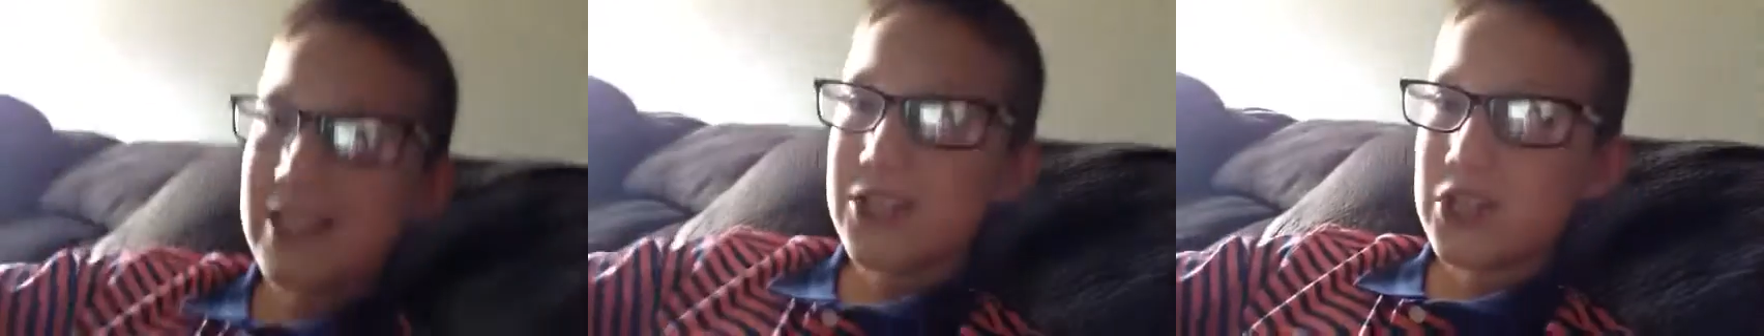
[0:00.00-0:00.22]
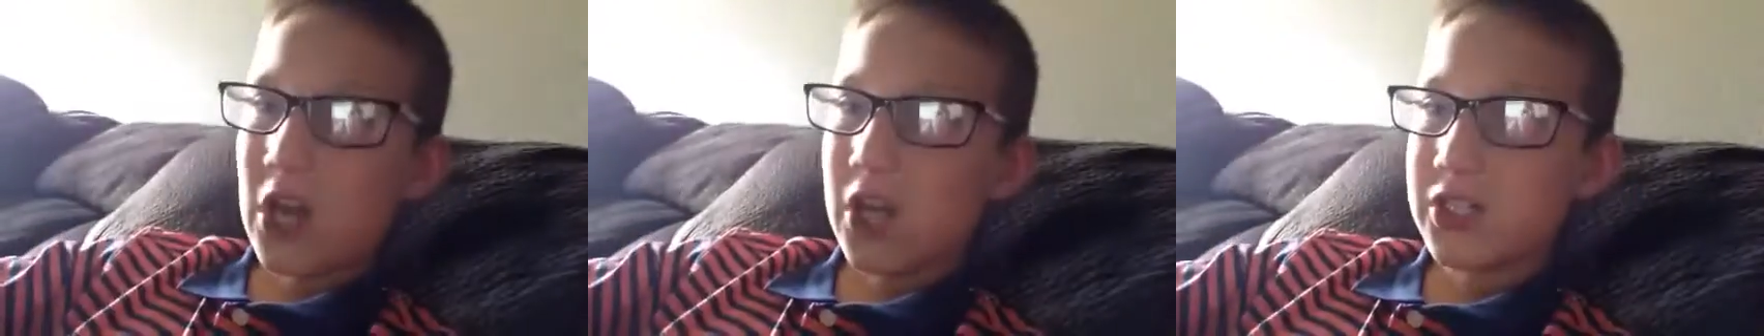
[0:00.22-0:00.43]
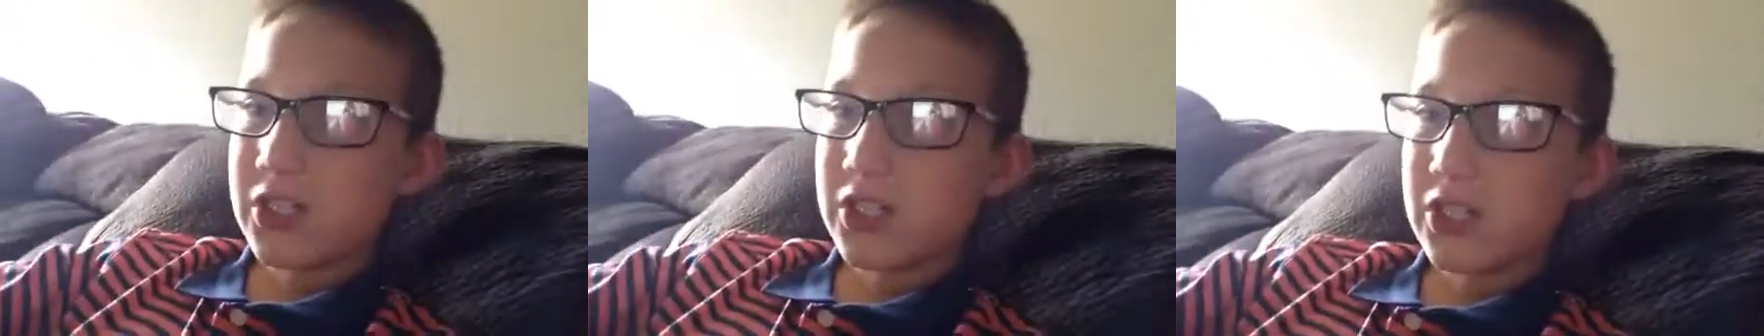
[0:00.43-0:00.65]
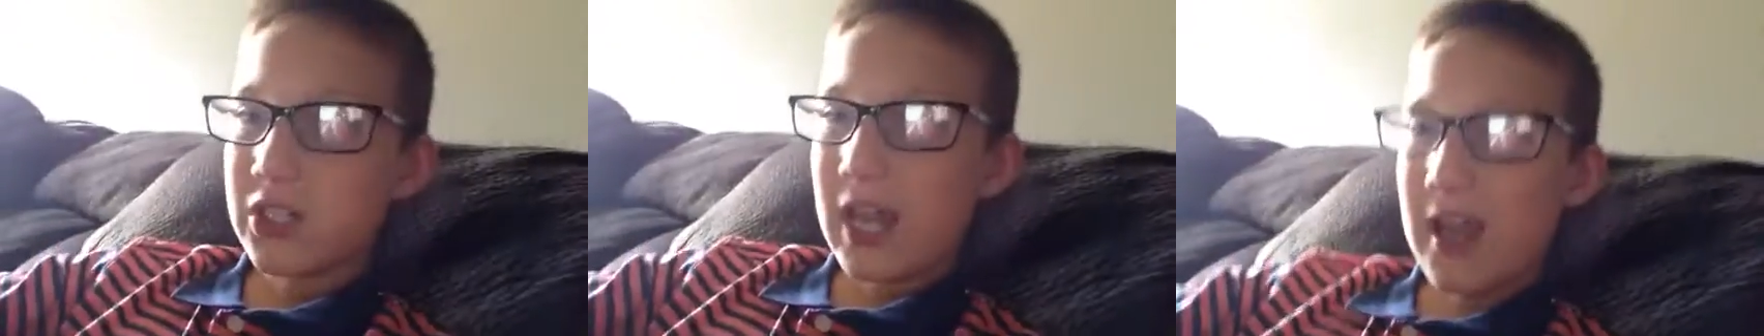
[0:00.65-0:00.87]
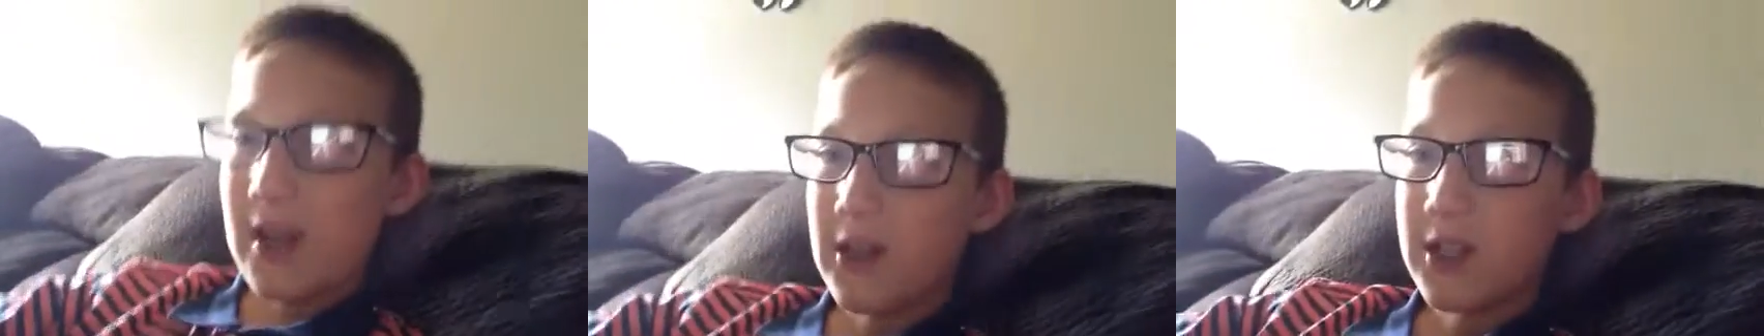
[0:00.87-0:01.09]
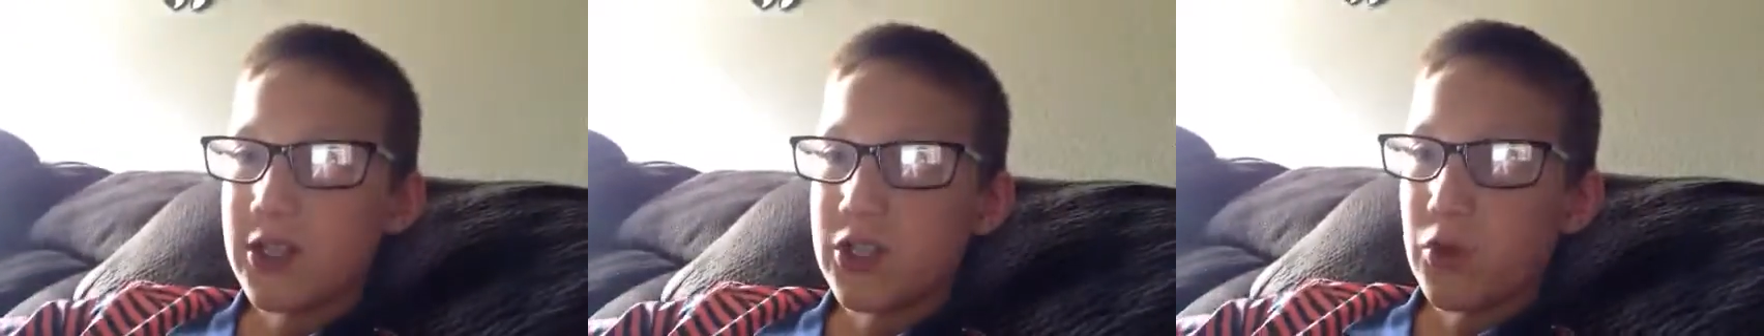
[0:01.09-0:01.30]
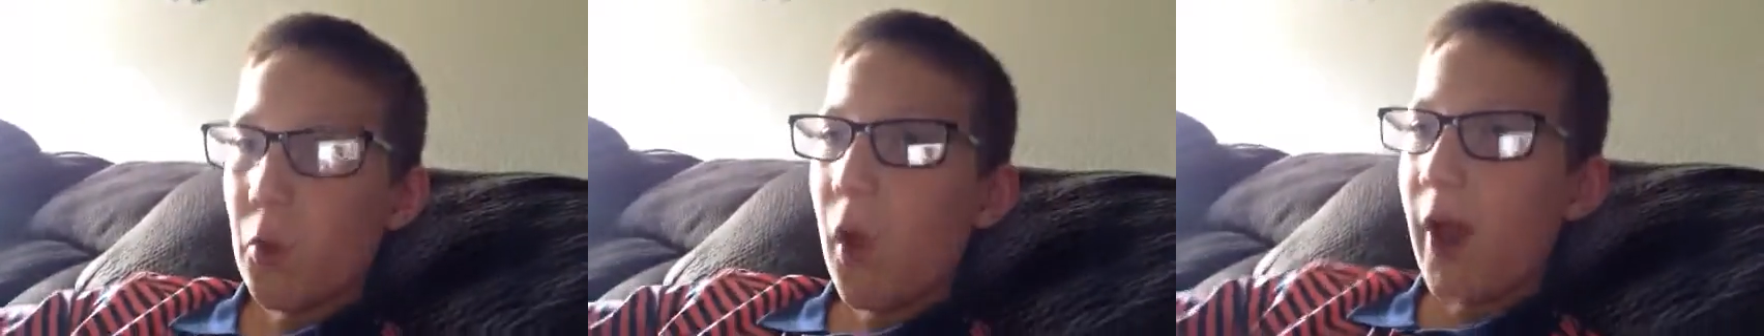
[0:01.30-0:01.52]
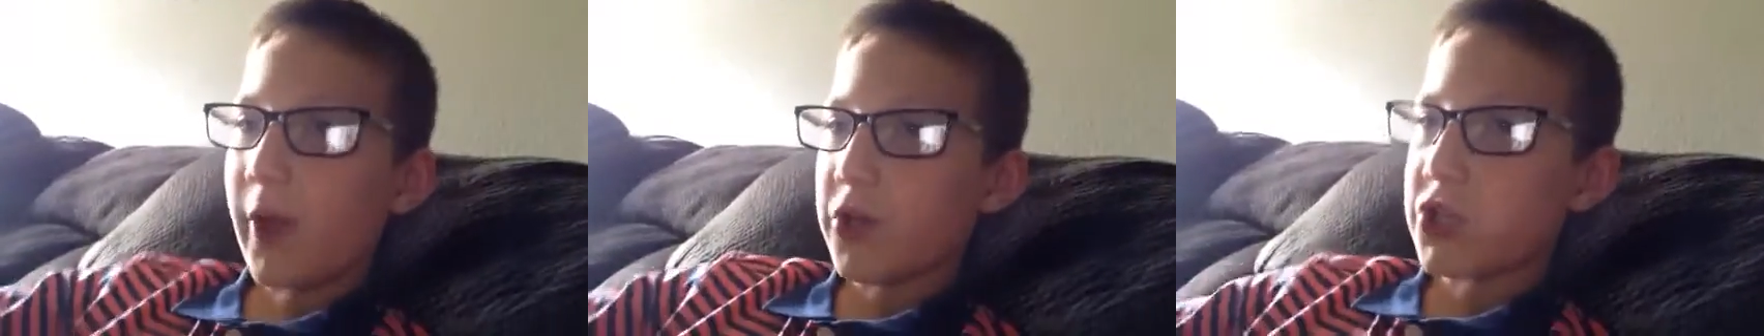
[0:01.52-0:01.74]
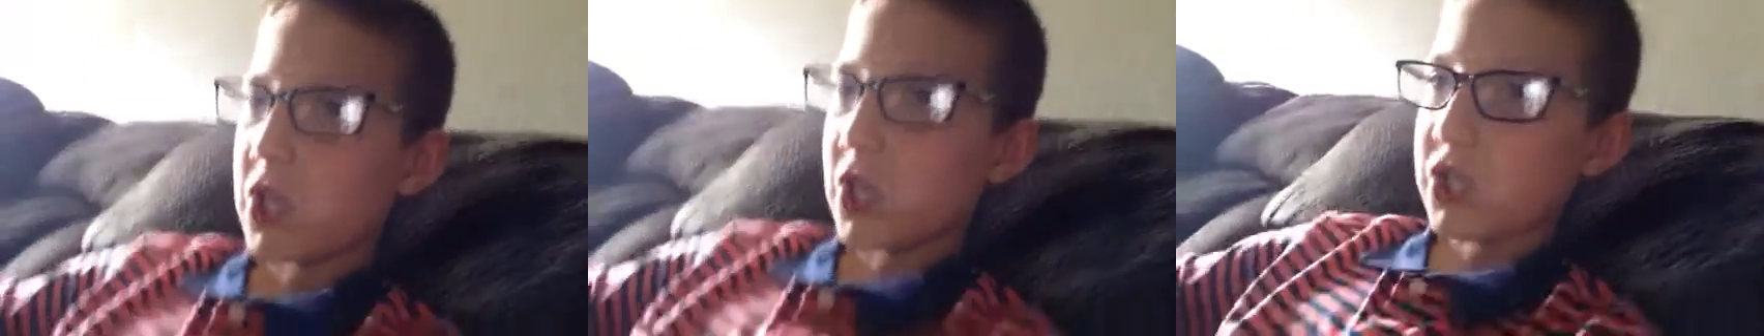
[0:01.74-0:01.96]
tea chug challenge, a
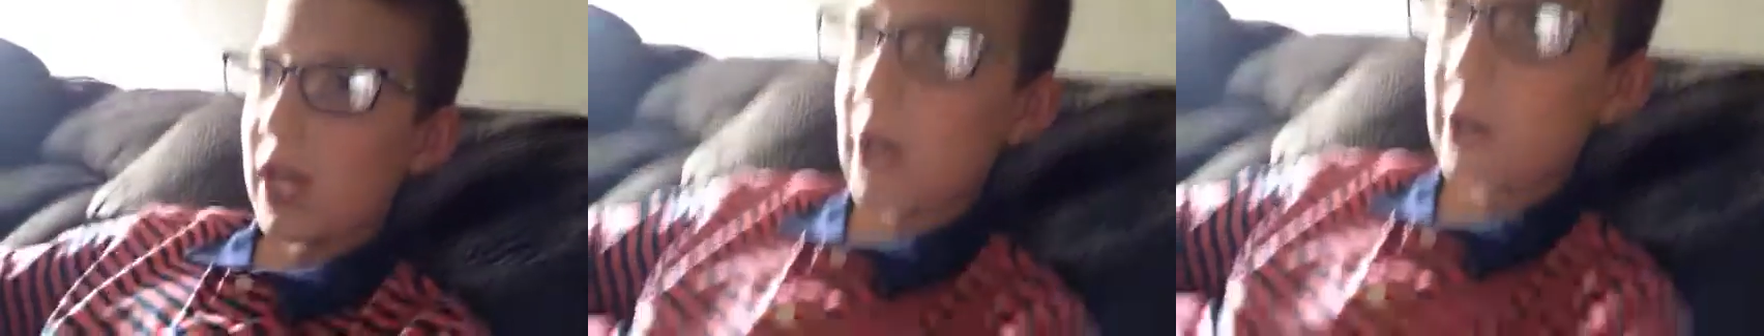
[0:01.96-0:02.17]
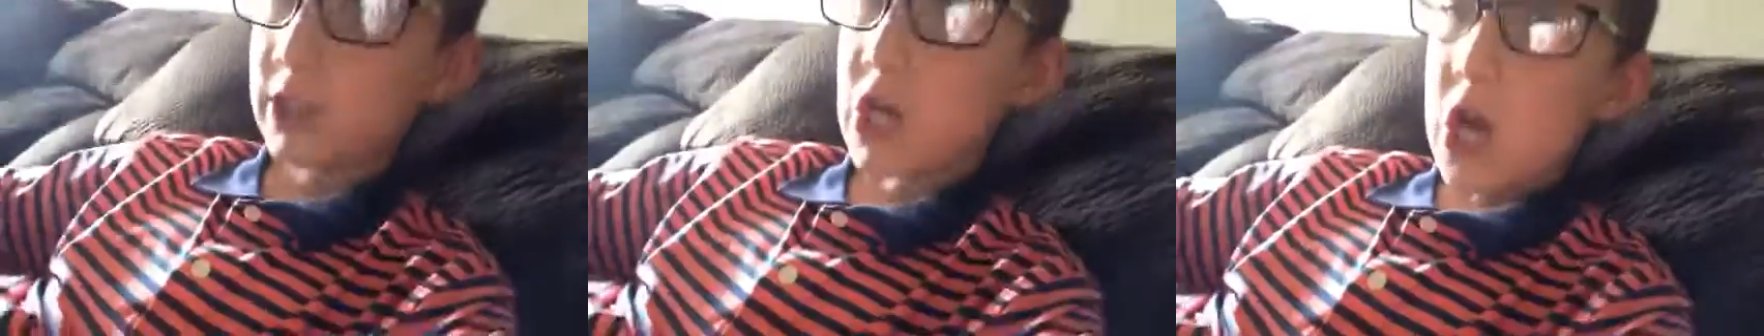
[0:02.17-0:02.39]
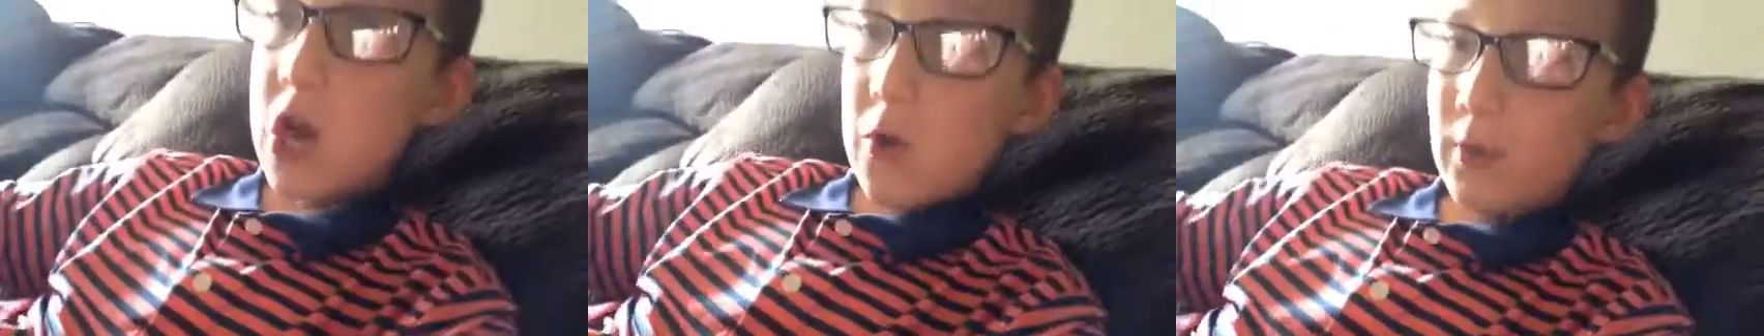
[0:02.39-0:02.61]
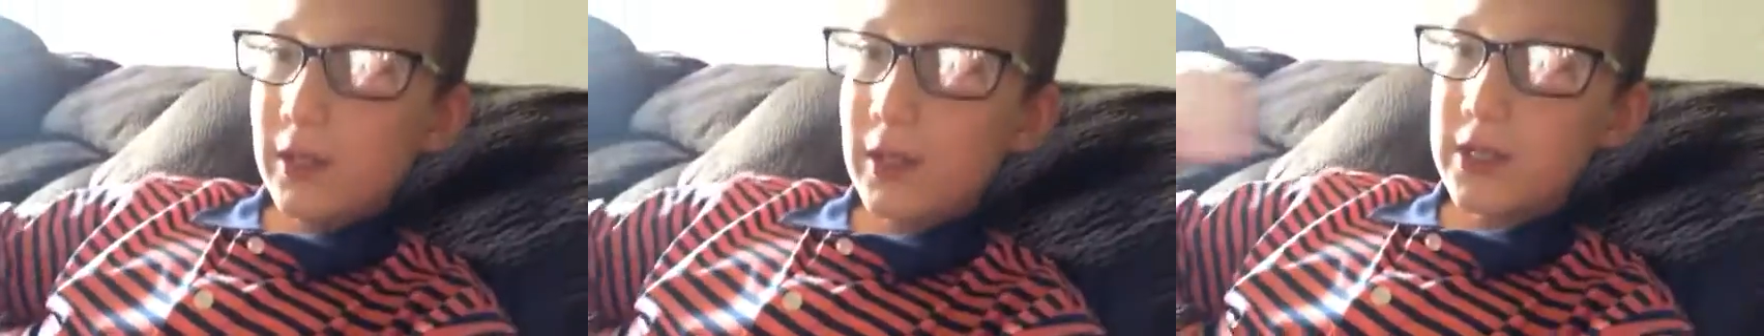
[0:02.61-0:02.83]
water chug challenge. We're